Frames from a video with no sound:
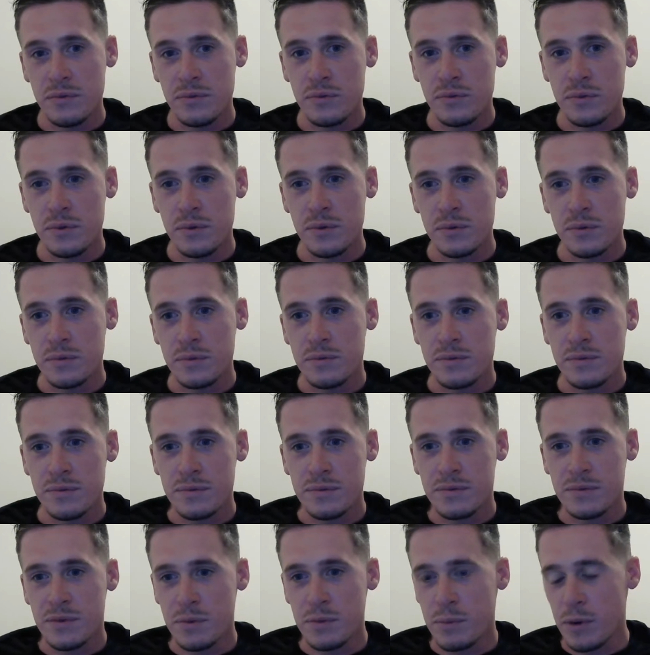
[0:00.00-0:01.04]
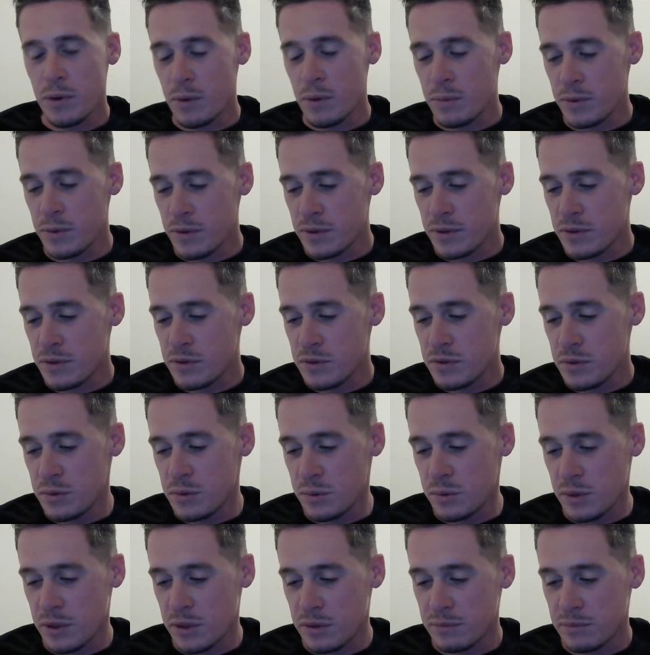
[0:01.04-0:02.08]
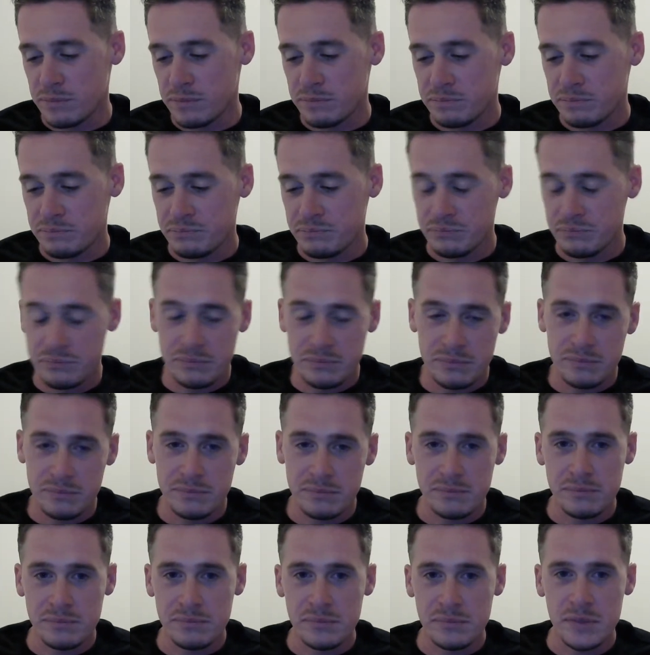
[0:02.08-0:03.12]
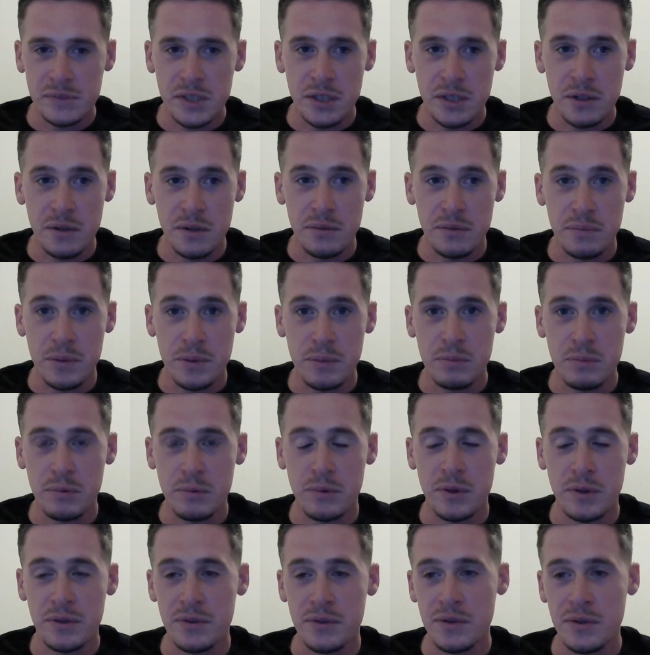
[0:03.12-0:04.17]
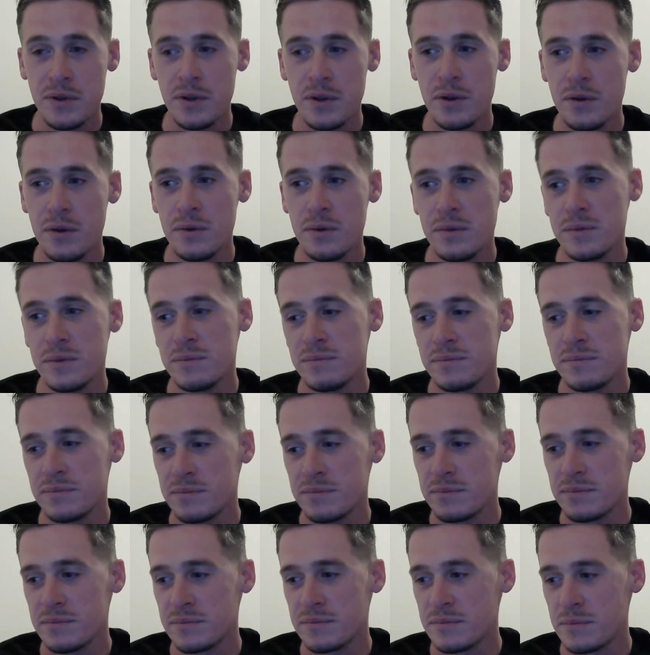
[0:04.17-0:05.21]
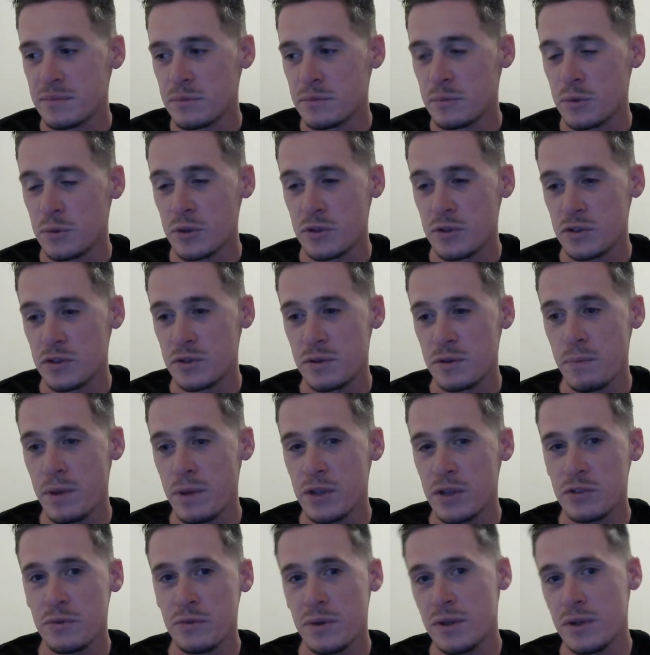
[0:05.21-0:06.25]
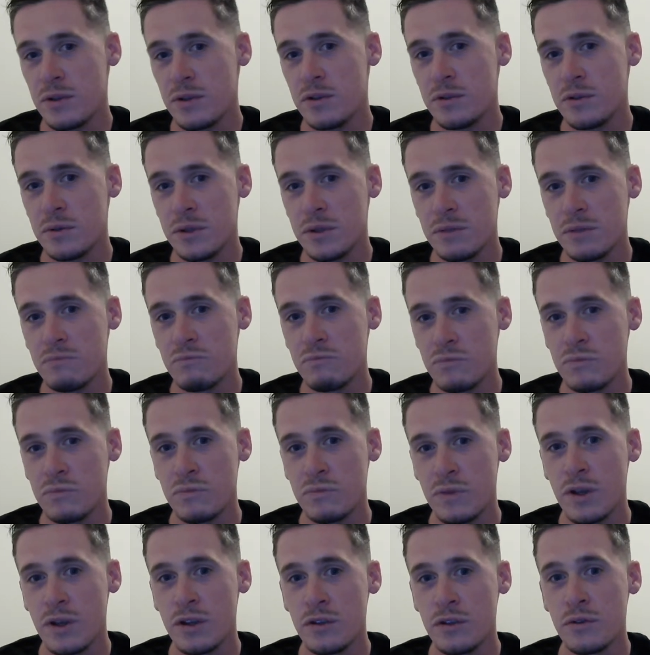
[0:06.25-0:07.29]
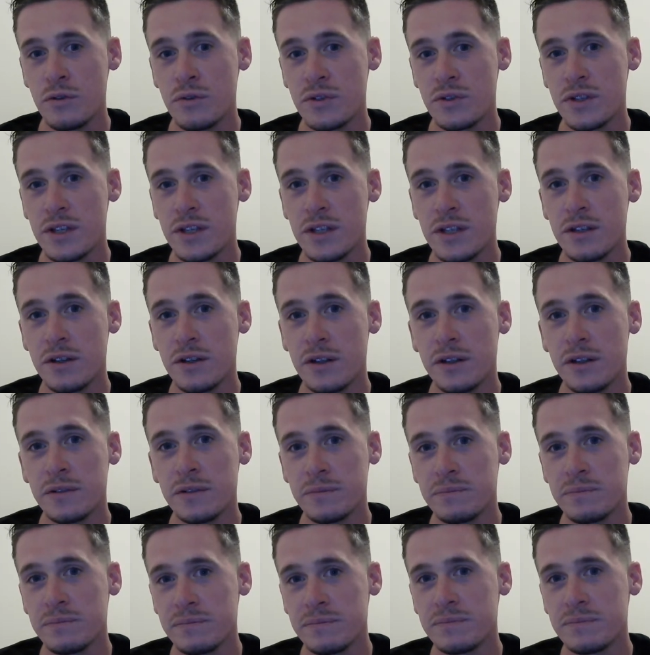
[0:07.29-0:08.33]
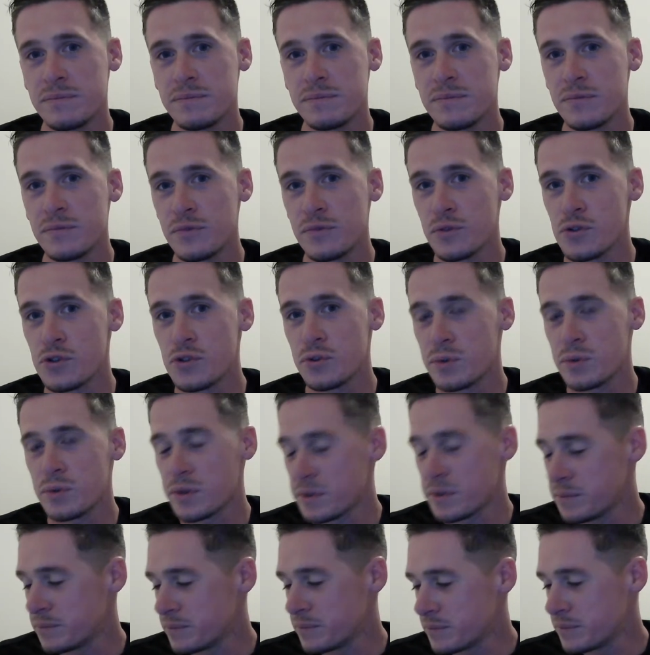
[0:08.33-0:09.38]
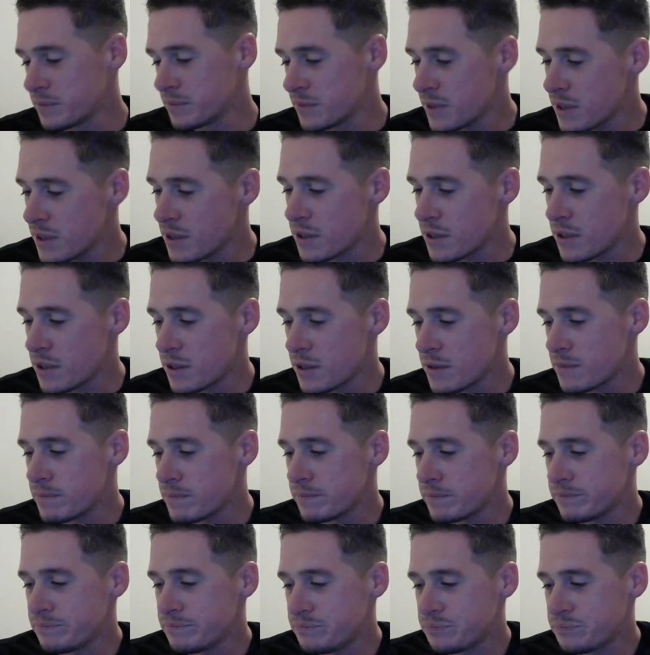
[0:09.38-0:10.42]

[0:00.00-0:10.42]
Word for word: for the public to, um, you know, if people wanted to know and what's the best way to do it, use a heat gun for sure. Um,